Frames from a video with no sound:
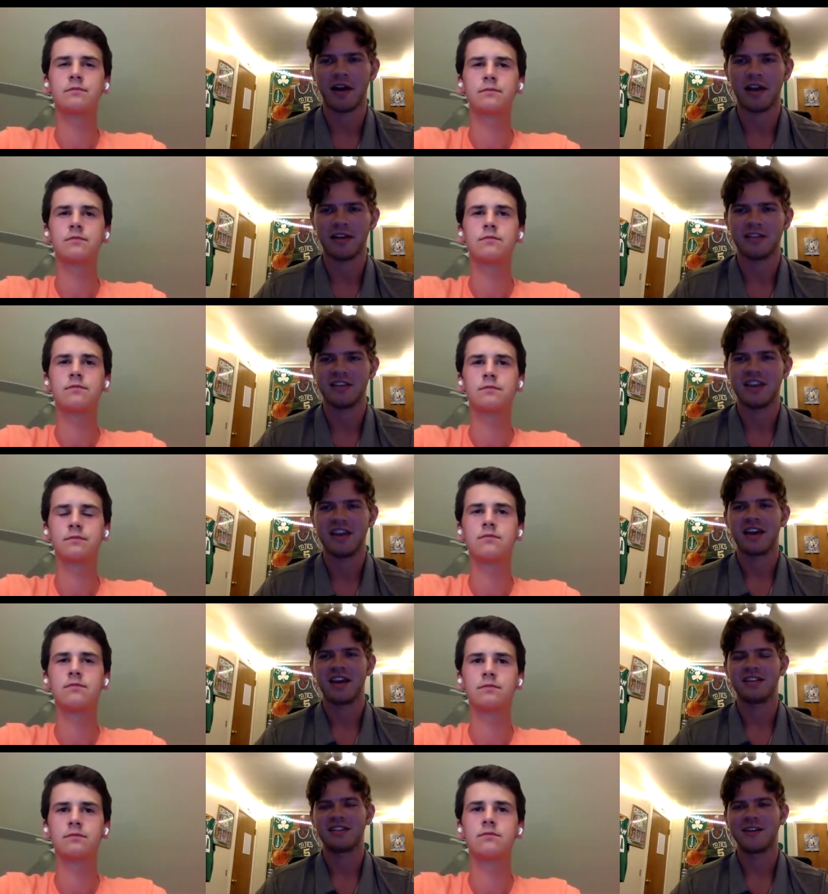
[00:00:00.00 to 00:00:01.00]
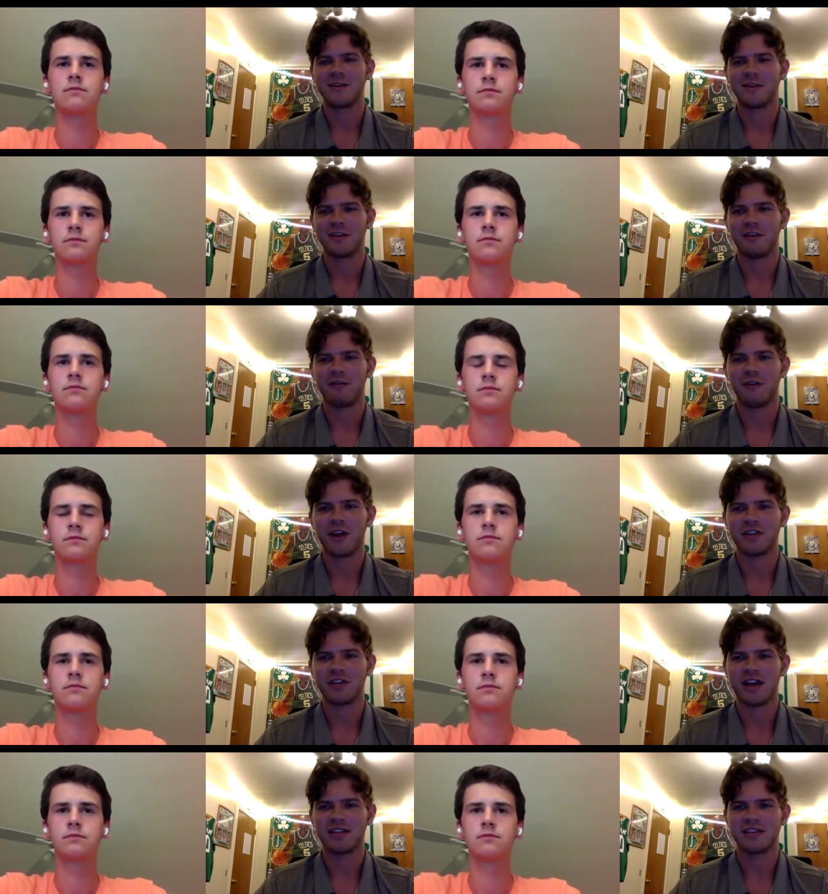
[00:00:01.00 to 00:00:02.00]
Speaker 1: and considering their
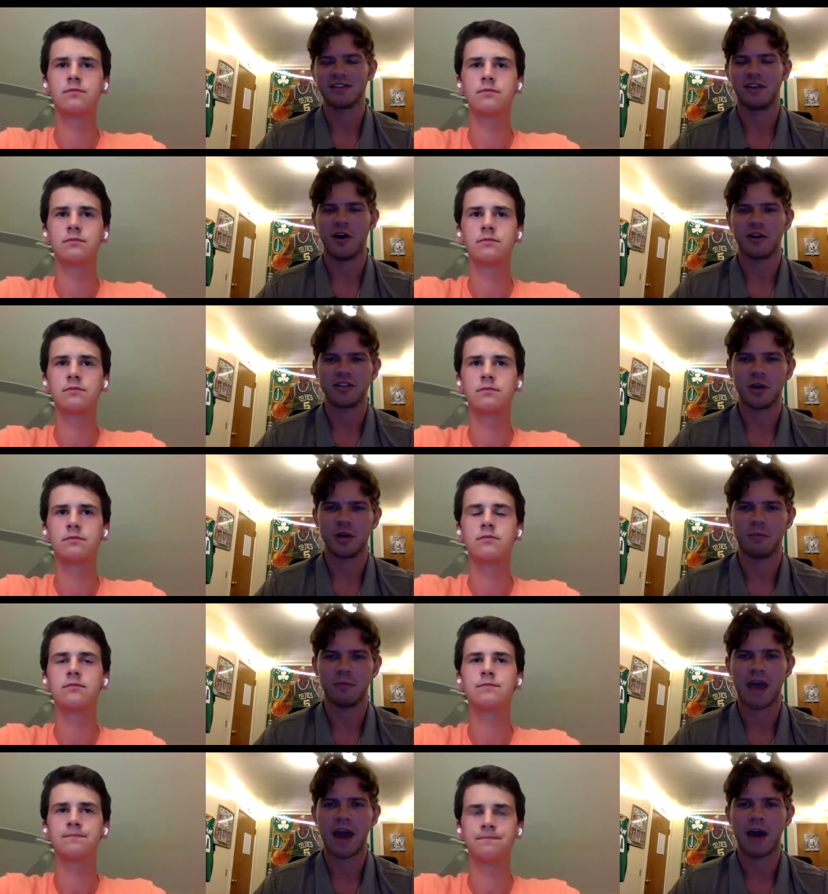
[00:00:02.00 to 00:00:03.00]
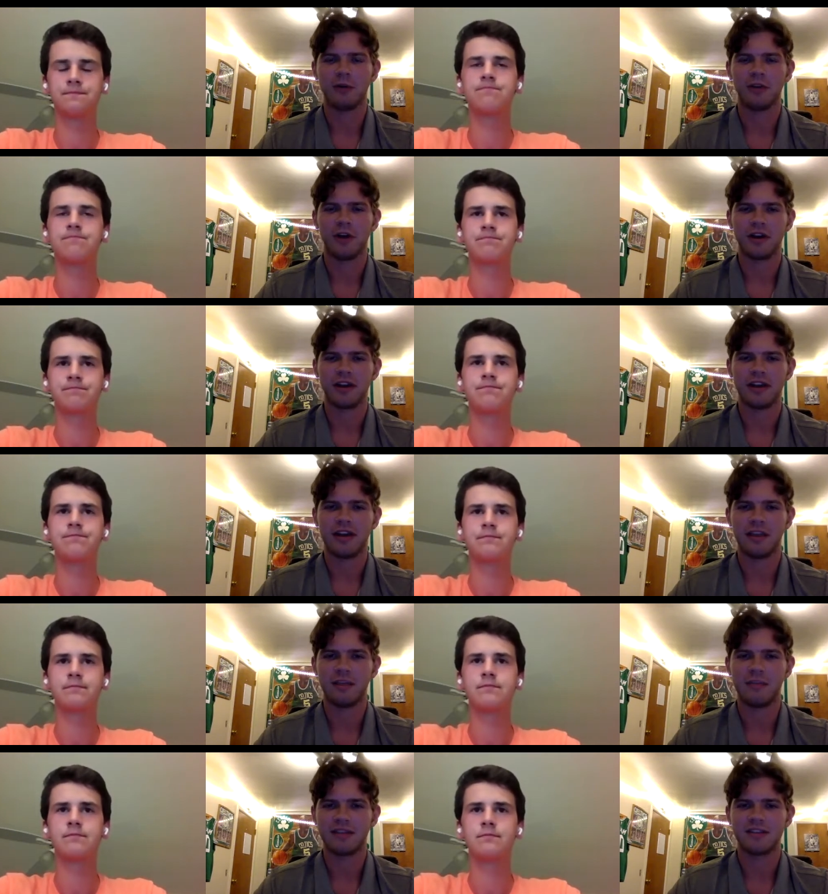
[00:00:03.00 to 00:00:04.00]
franchise's long-term outlook in the
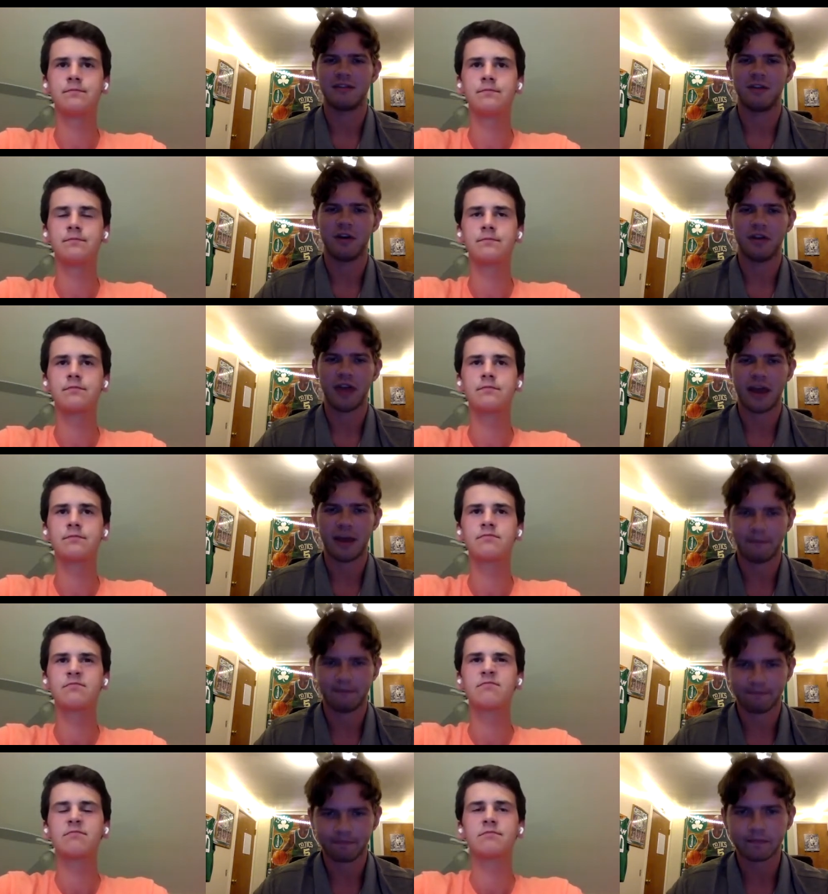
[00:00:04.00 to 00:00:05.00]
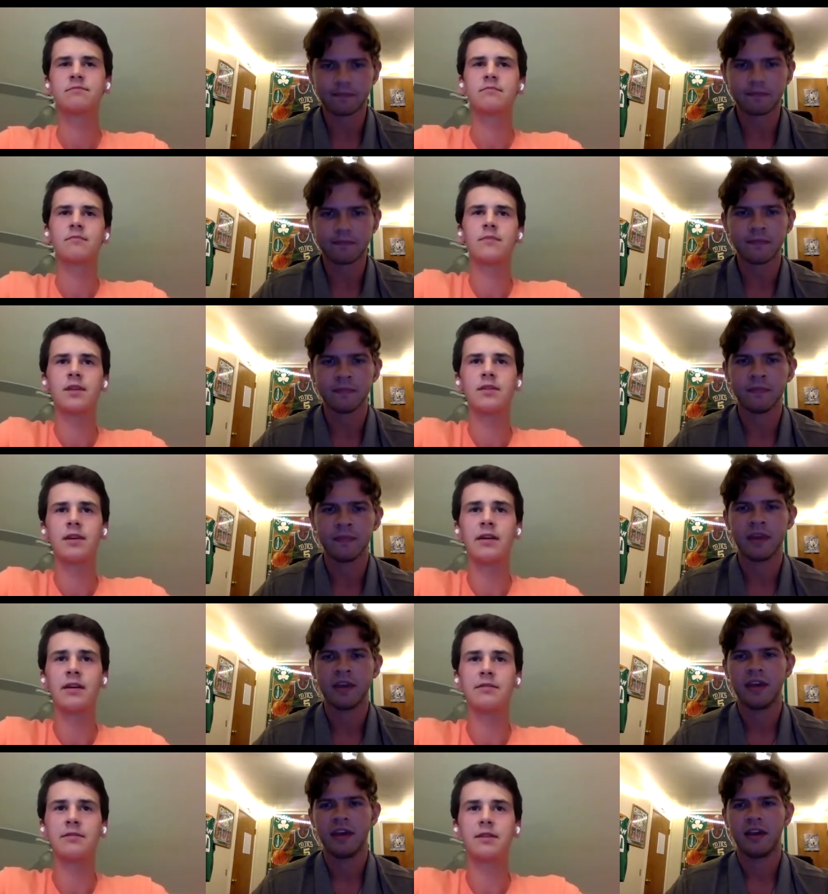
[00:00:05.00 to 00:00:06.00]
midst of all that.
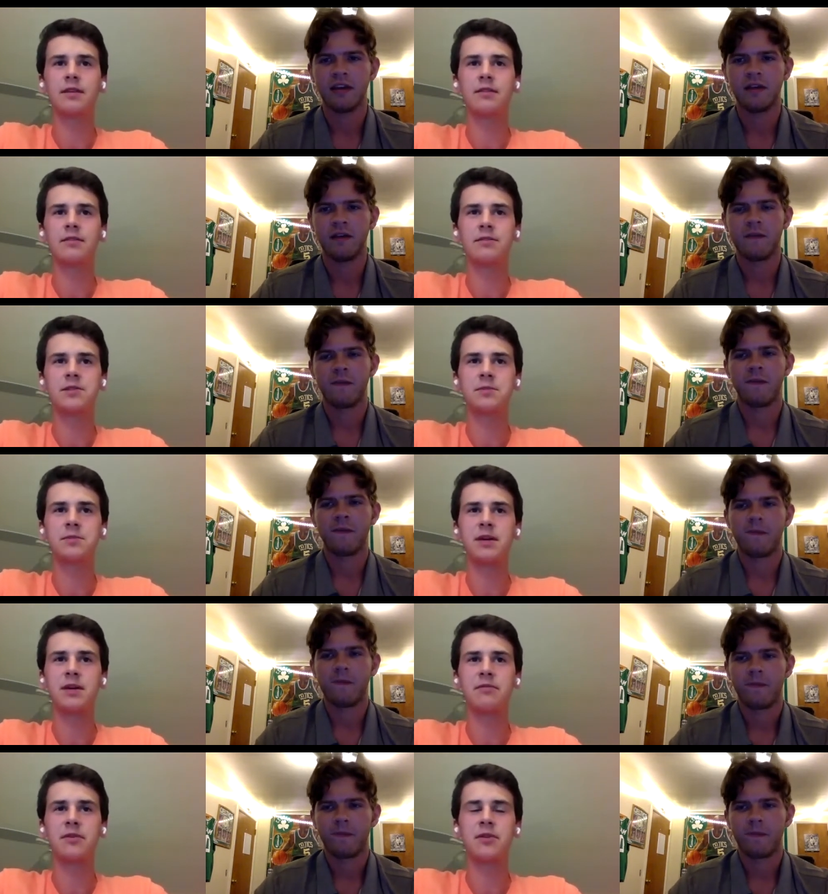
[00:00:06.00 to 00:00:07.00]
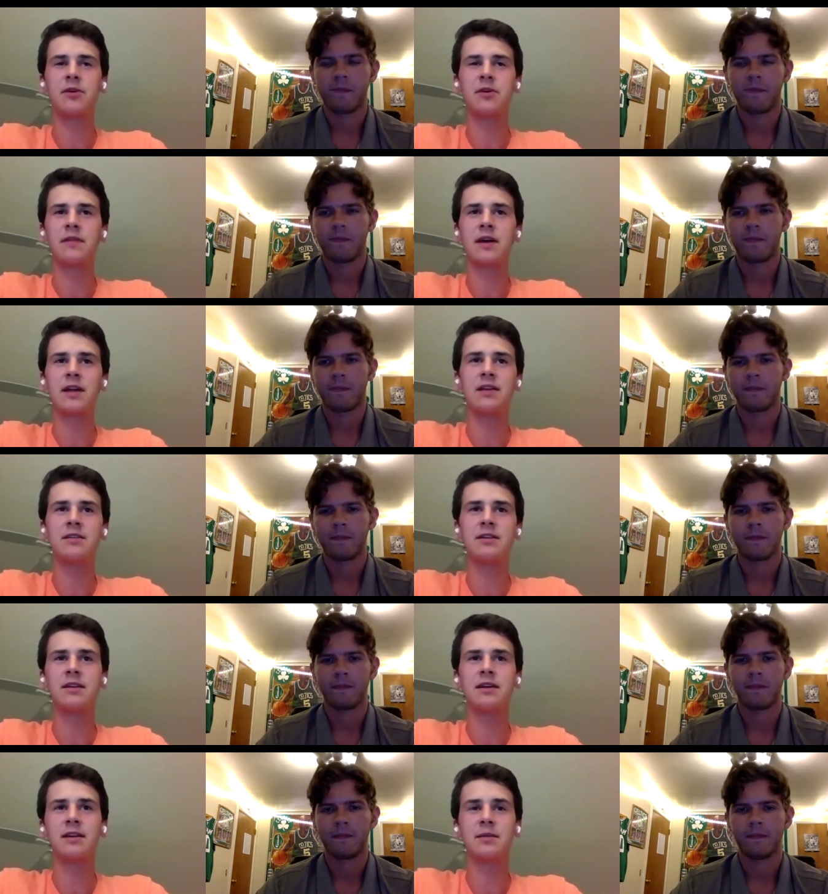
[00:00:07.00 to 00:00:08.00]
Speaker 2: Yeah, to speak further on that, he
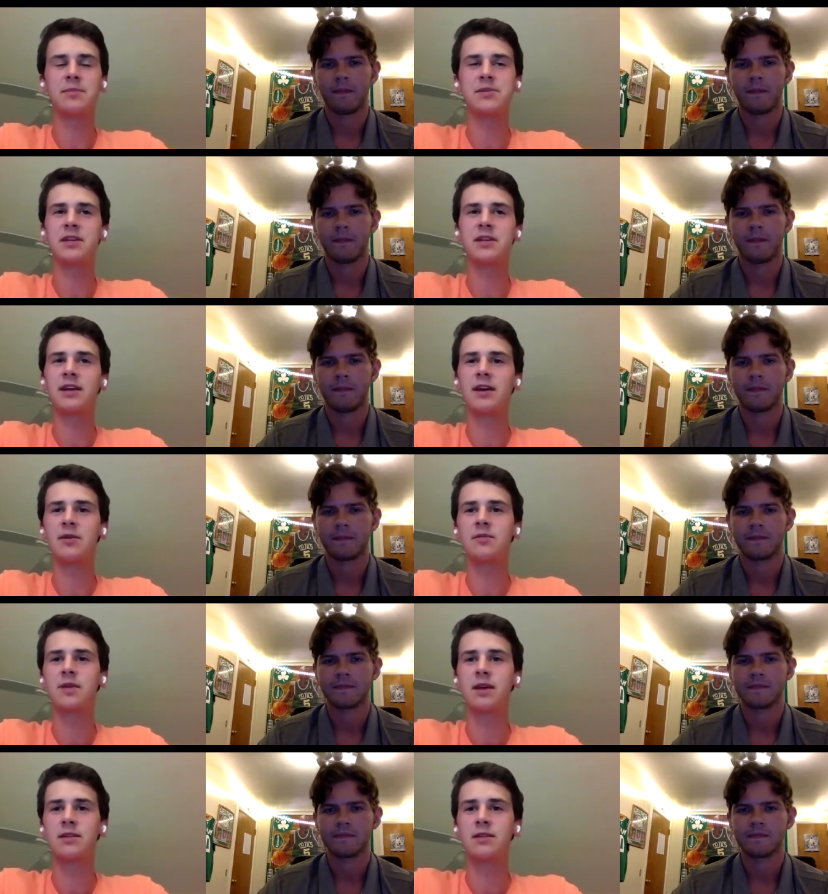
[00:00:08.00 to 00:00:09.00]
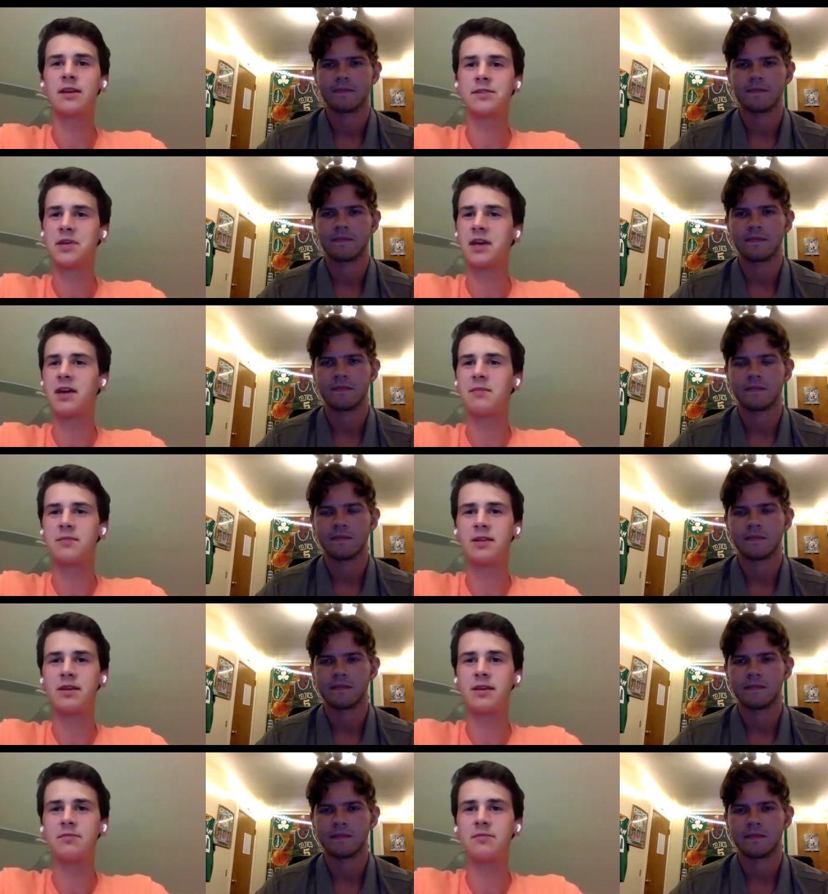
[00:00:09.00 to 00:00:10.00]
did end up sitting out today's game
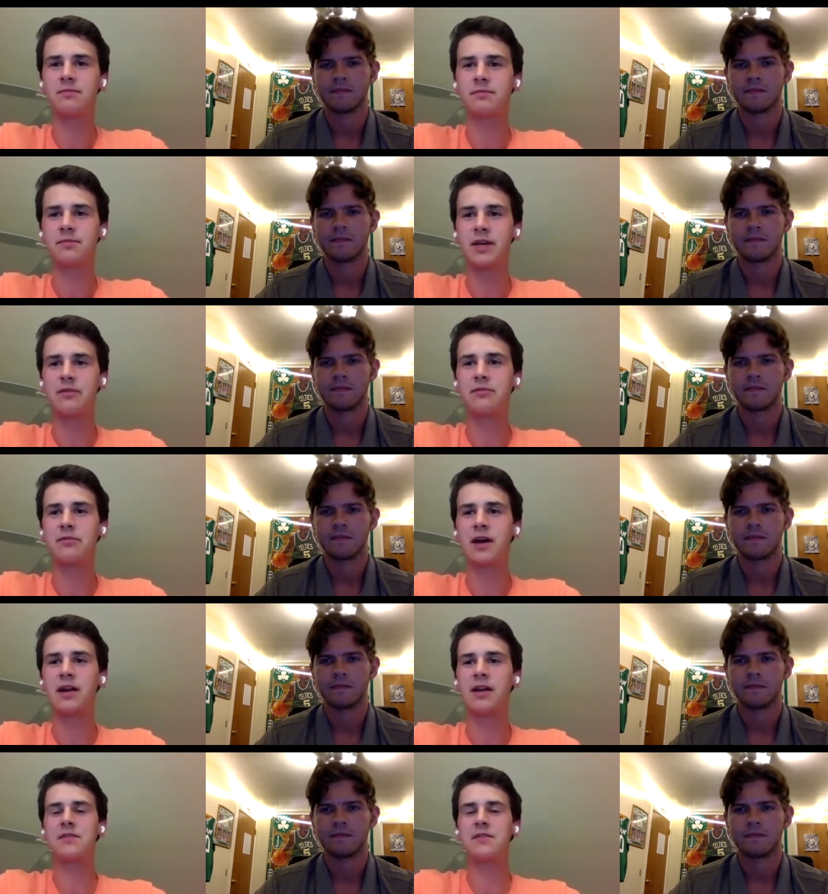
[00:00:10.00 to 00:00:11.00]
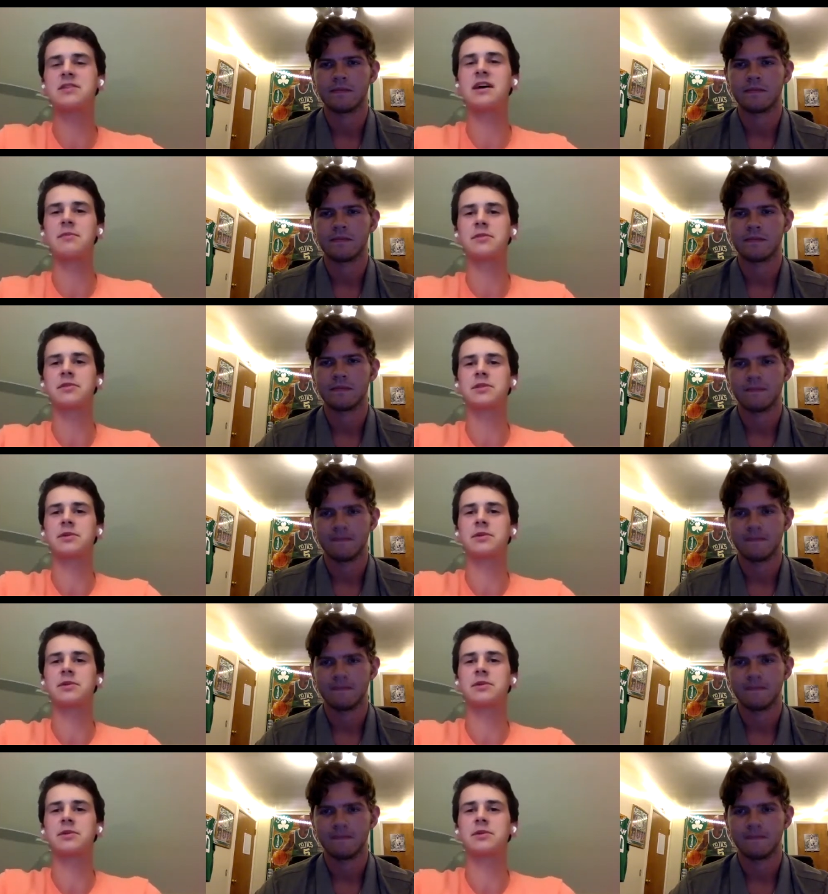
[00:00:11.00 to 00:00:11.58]
today, being Friday at the time of this